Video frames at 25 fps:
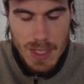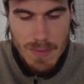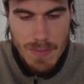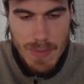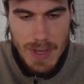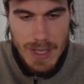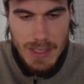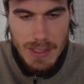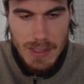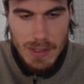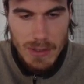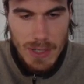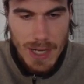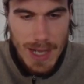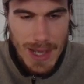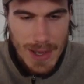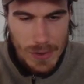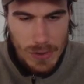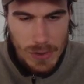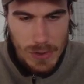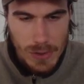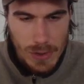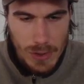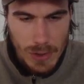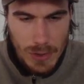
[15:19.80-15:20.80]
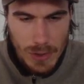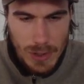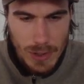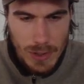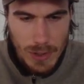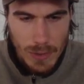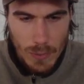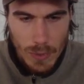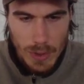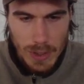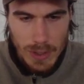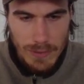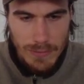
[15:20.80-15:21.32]
Depends on how you look
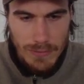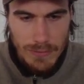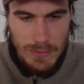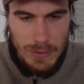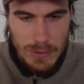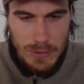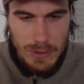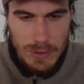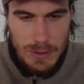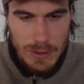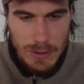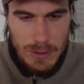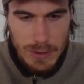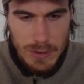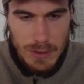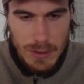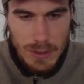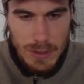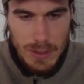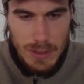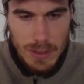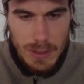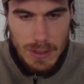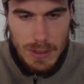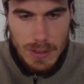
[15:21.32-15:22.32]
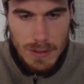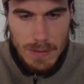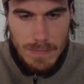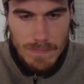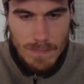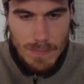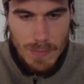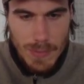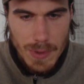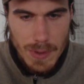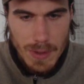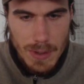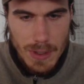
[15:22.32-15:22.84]
at the word food.
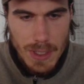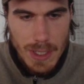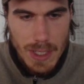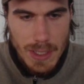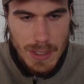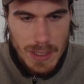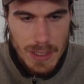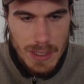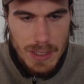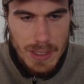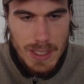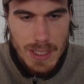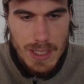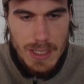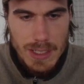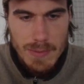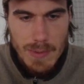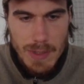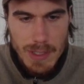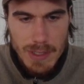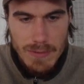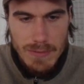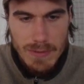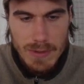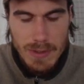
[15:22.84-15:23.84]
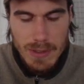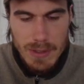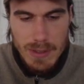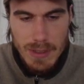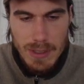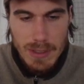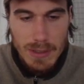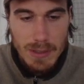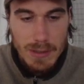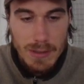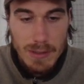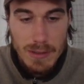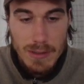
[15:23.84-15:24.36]
It is the expensiveness,
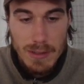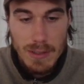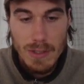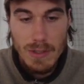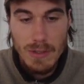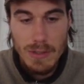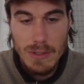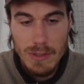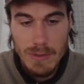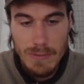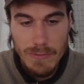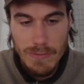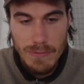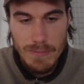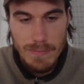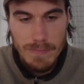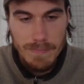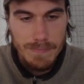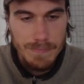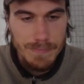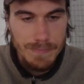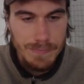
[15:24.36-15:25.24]
the cost of